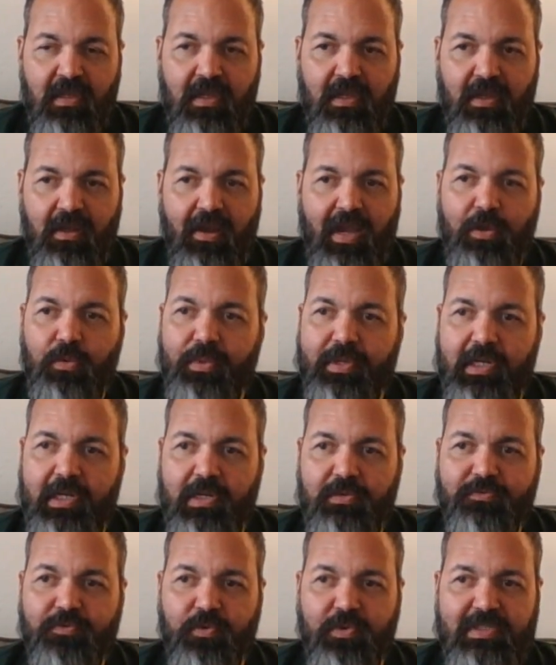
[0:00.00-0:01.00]
Now, I went
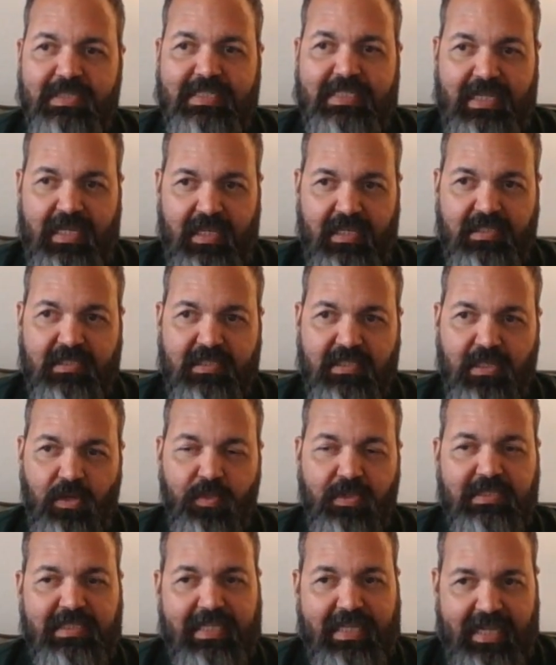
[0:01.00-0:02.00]
in for a test. I
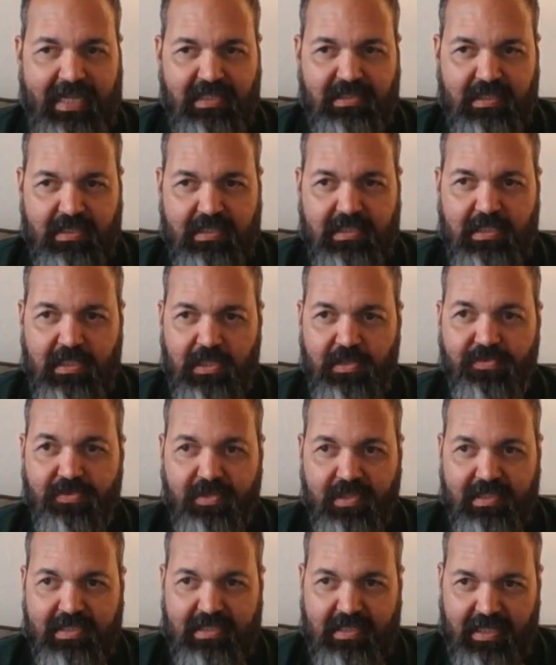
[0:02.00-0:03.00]
went to Kansas City for
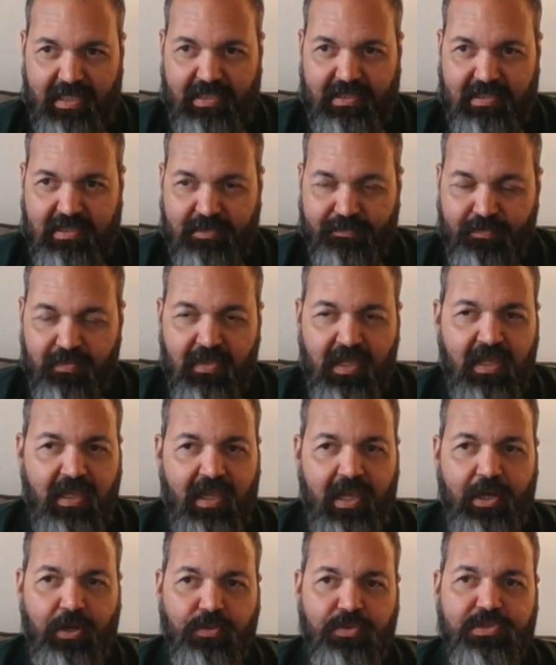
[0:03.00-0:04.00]
this test,
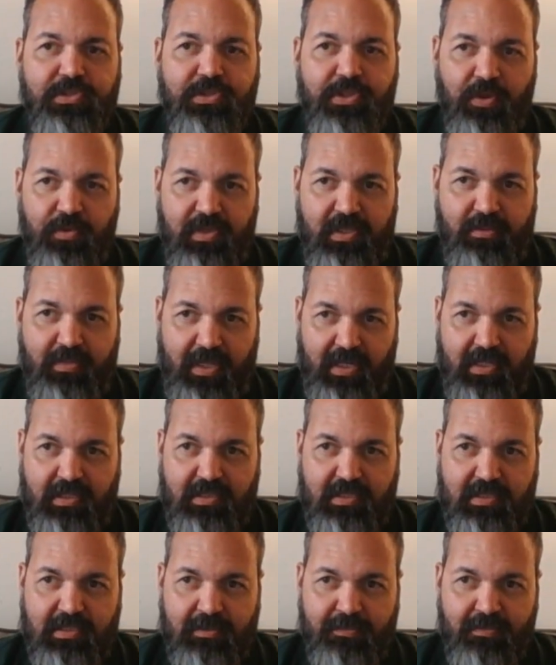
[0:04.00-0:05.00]
and it was 30
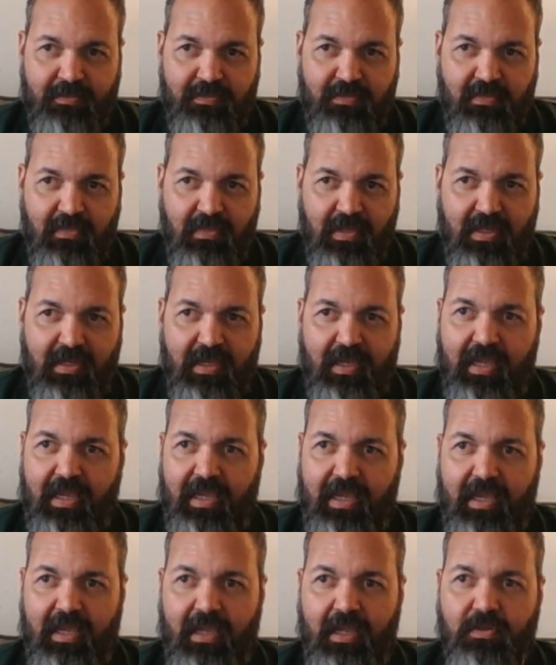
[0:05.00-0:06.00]
minutes.
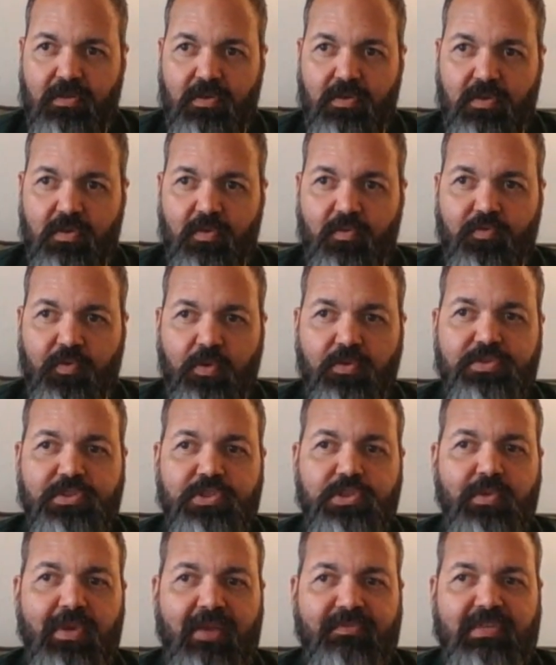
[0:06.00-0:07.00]
And
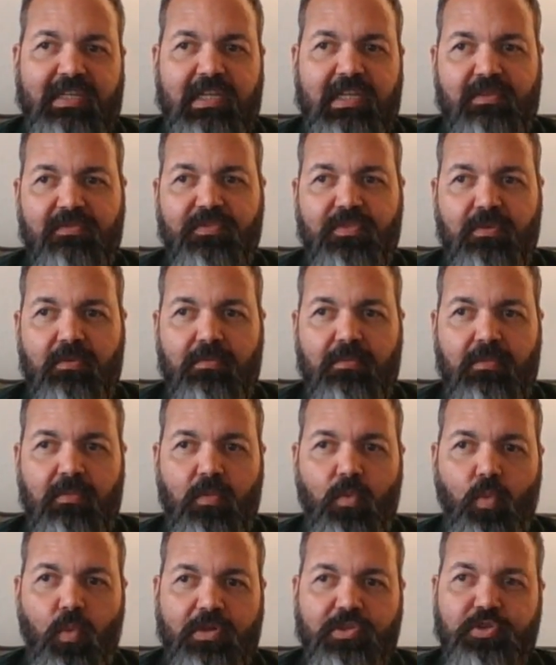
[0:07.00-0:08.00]
first, you have to give them
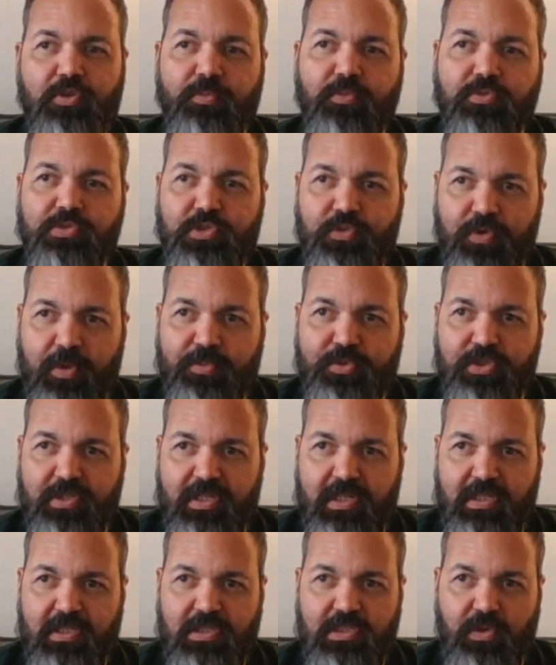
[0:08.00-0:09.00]
what your prescription
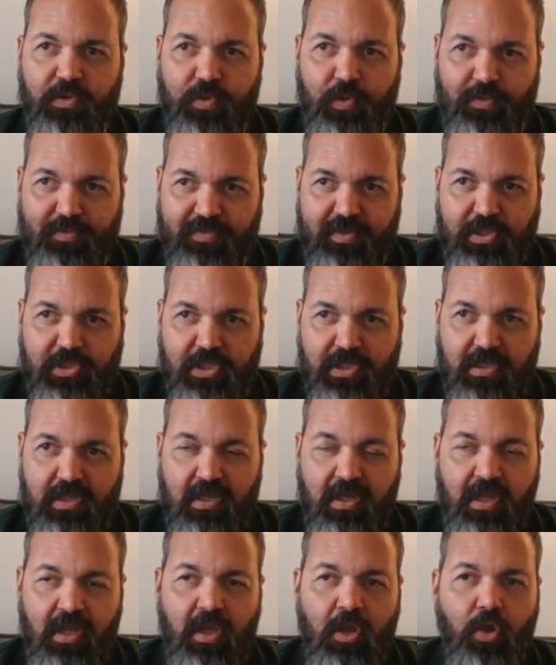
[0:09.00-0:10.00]
is on your
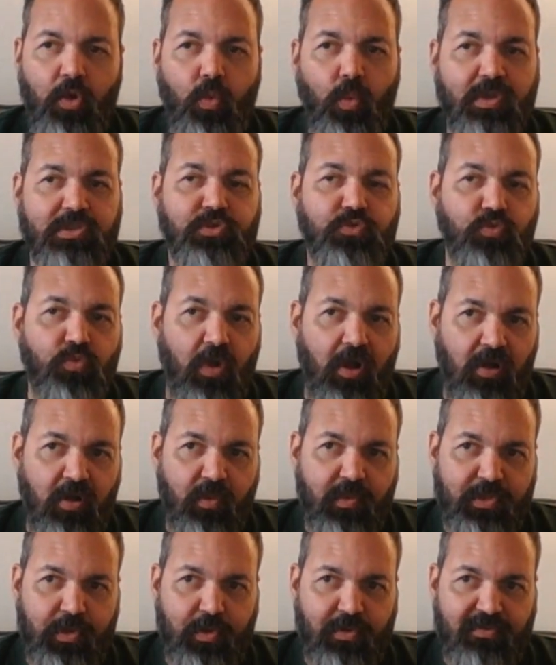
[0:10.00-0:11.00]
vision, what's wrong
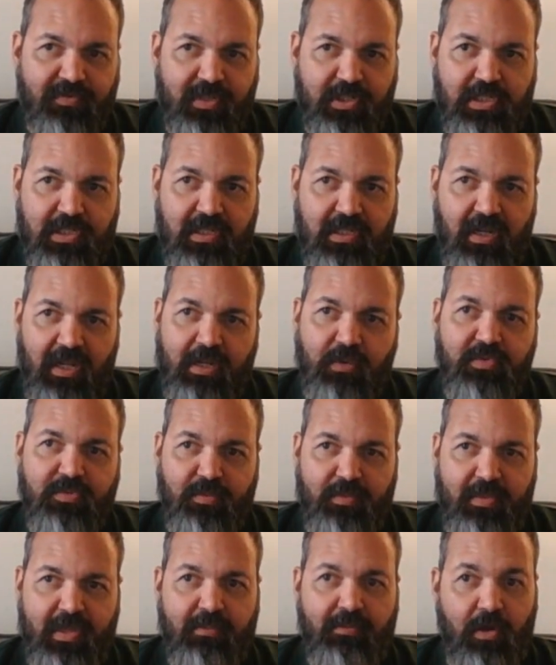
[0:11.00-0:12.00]
with your vision. Like with
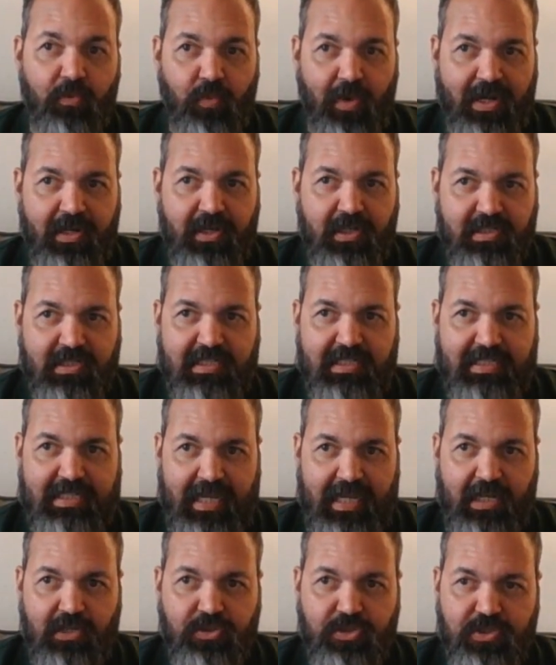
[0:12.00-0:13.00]
me, my retina's
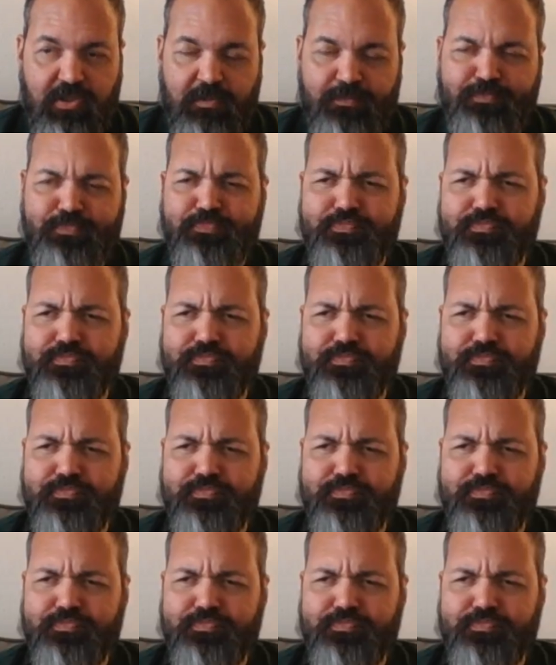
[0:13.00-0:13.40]
detached.